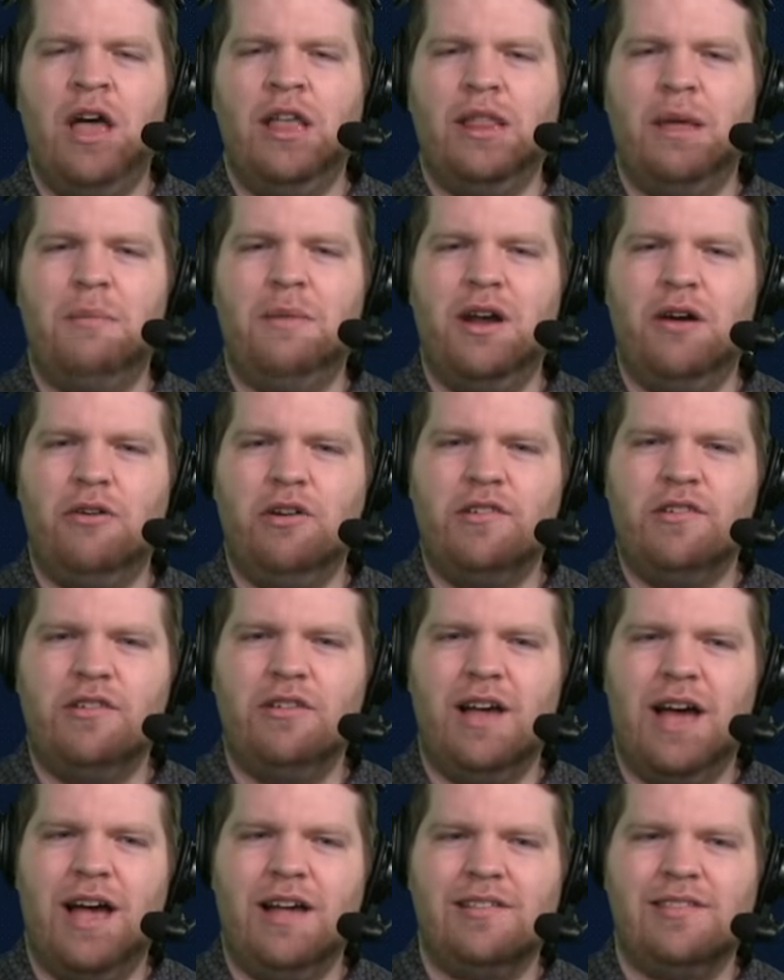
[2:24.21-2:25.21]
Let me know what
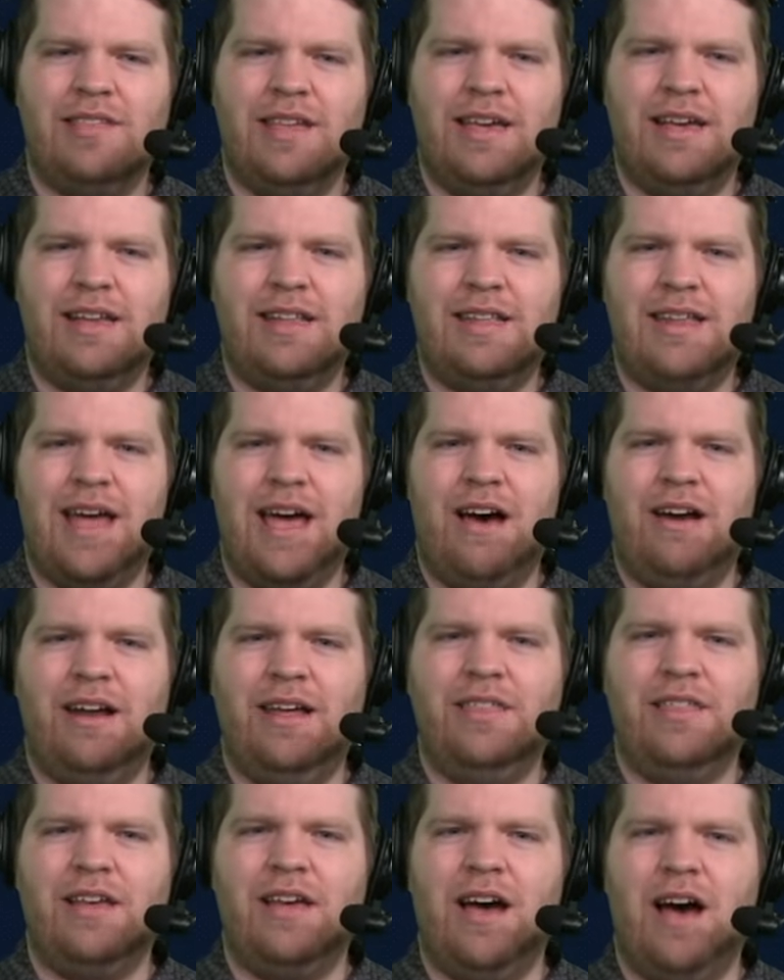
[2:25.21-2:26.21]
you guys think down
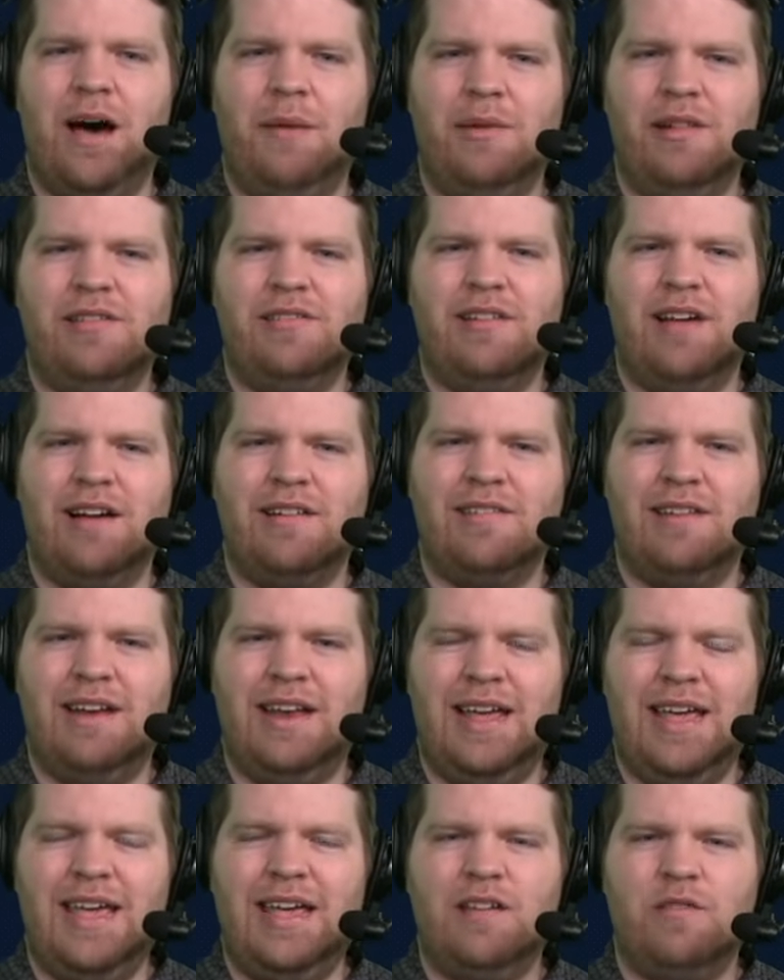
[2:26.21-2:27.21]
in the comments
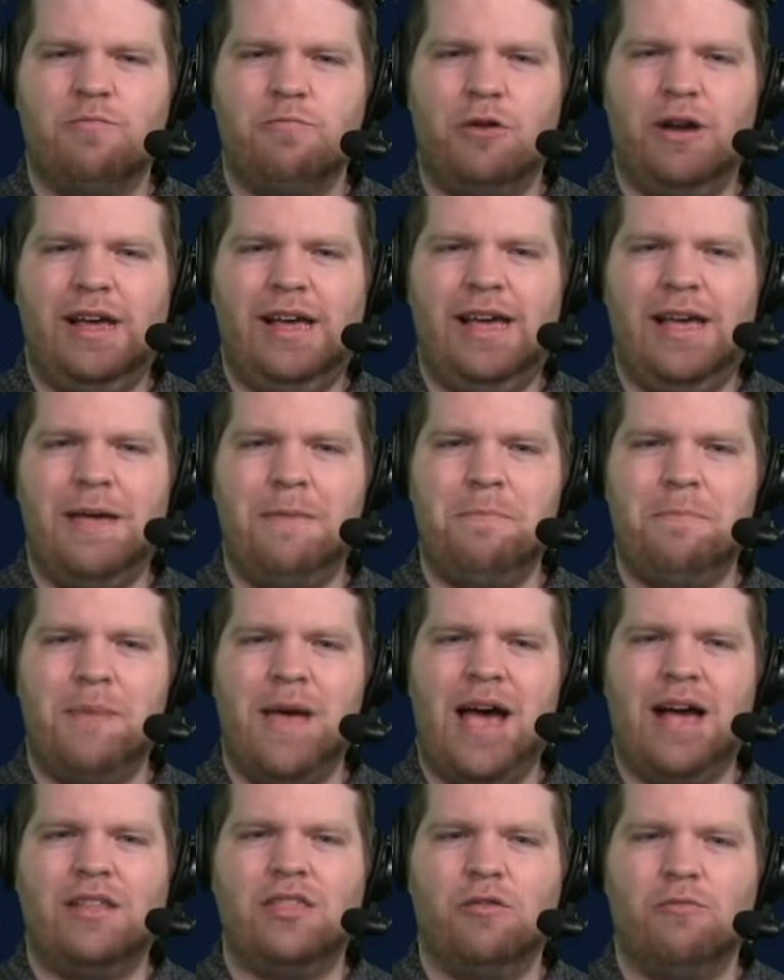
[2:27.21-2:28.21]
section. Is bringing him
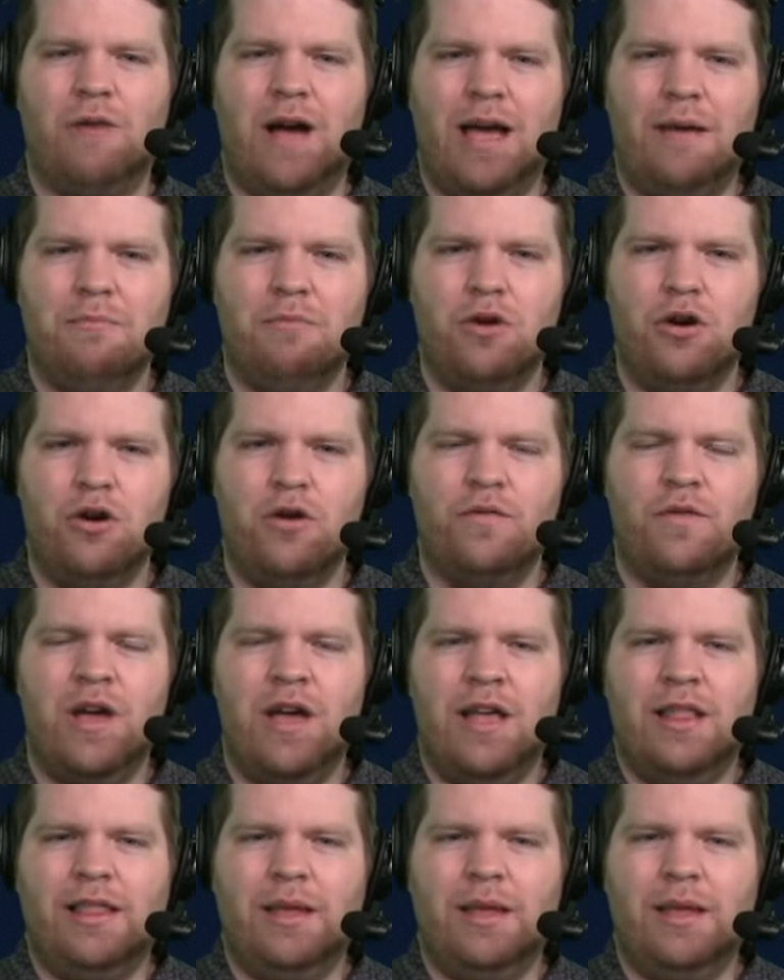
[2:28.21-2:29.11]
back the right move?